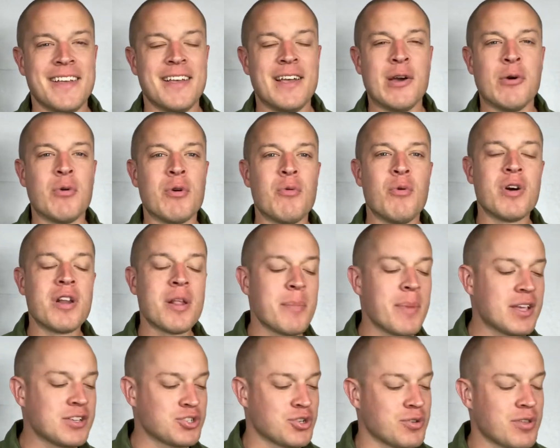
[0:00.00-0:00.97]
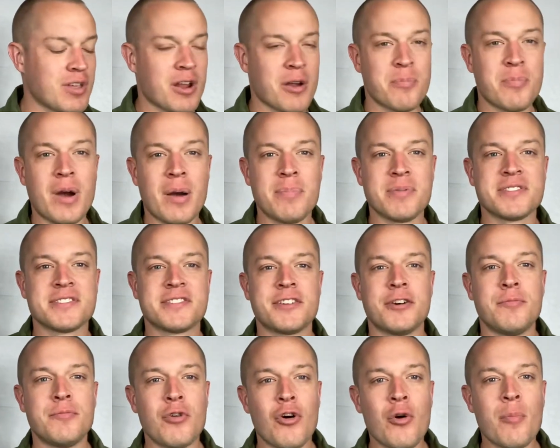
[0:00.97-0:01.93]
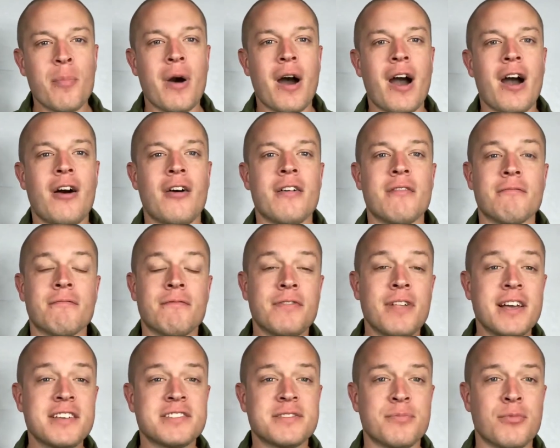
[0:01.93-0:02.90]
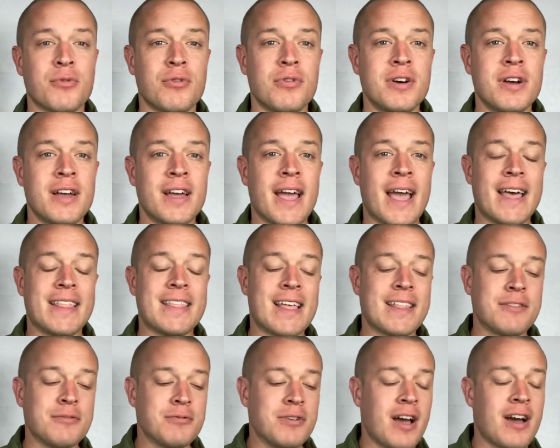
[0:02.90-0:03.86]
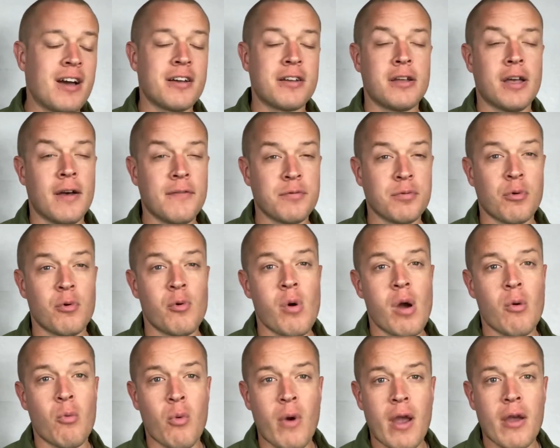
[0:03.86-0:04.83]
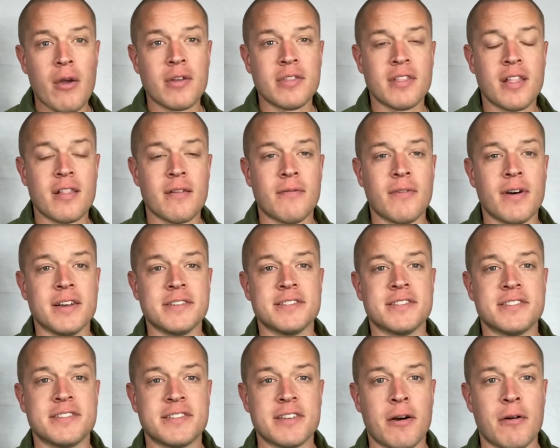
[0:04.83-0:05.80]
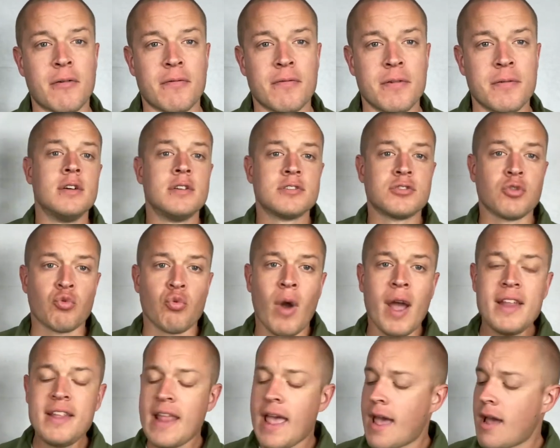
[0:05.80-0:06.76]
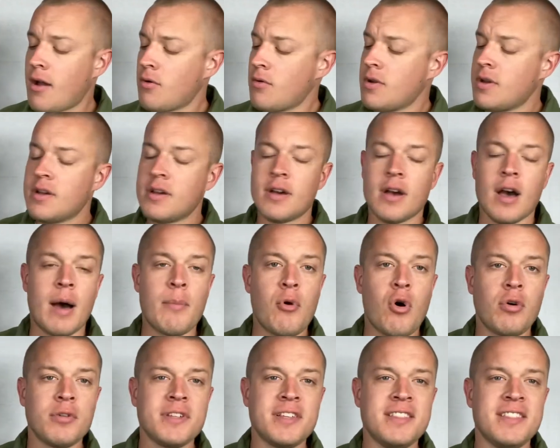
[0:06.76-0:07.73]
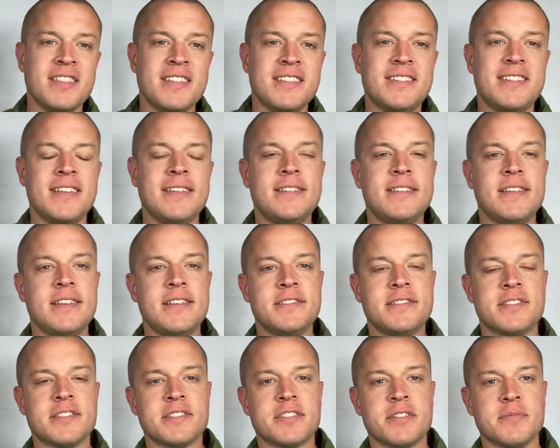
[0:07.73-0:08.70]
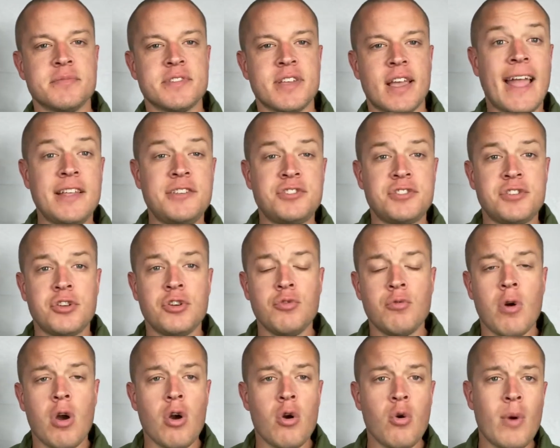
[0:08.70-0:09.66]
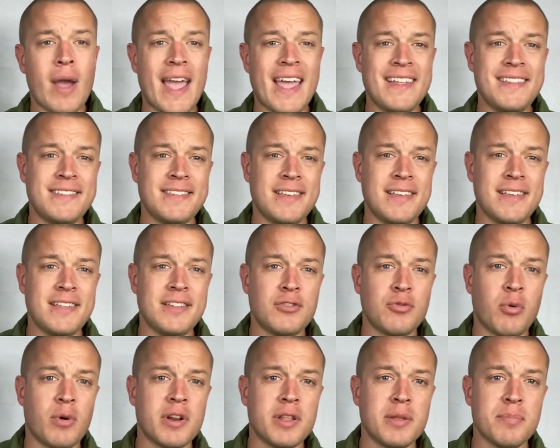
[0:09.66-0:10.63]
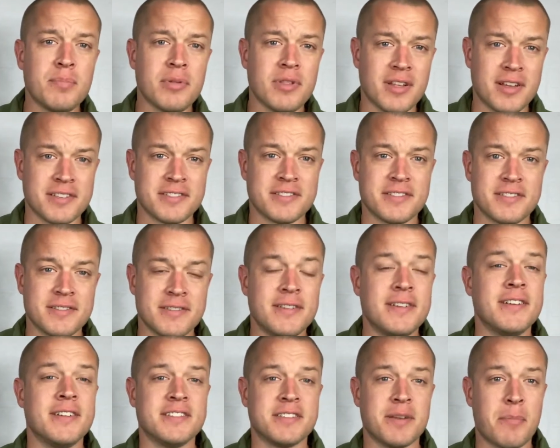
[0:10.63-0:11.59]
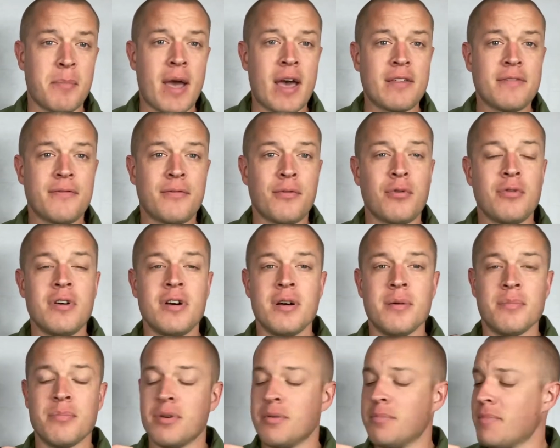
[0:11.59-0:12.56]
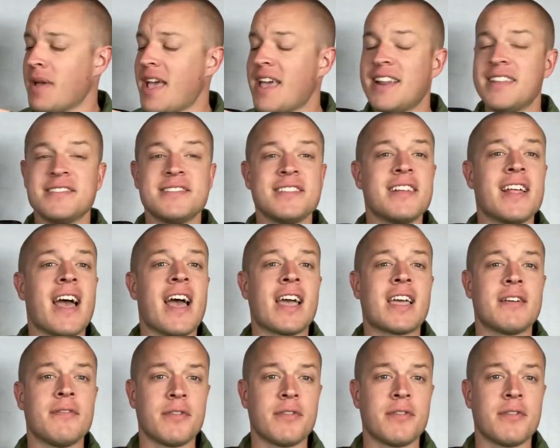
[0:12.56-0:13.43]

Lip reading: We want to make sure that our pup is still mobile and flexible and that they're not uncomfortable when wearing the device itself. So right now, I'm holding the DT Systems H2O 1820 Plus. It's a mouthful, but man, is it a heck of a